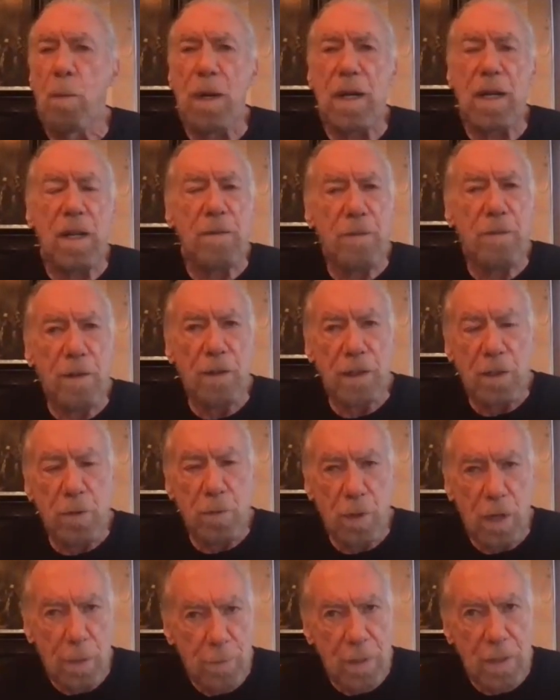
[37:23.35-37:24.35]
We did
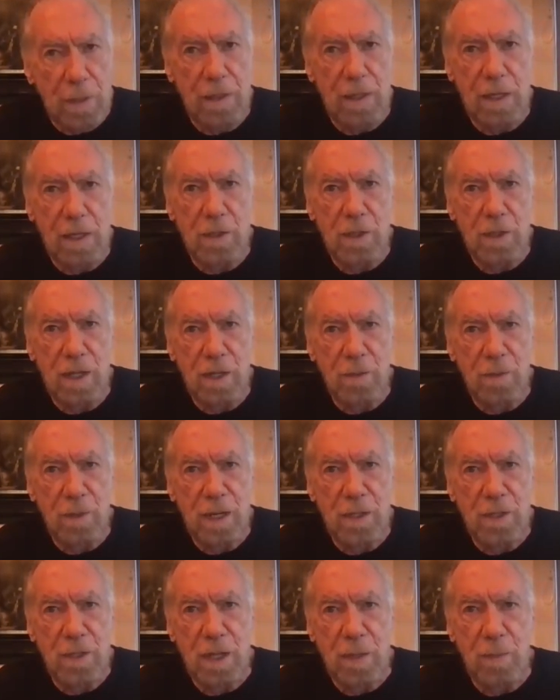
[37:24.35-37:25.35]
philanthropic things on it,
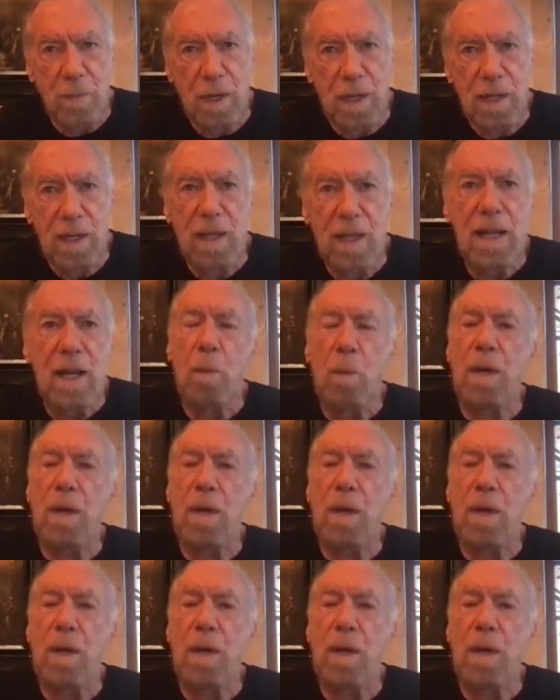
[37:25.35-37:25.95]
raising money.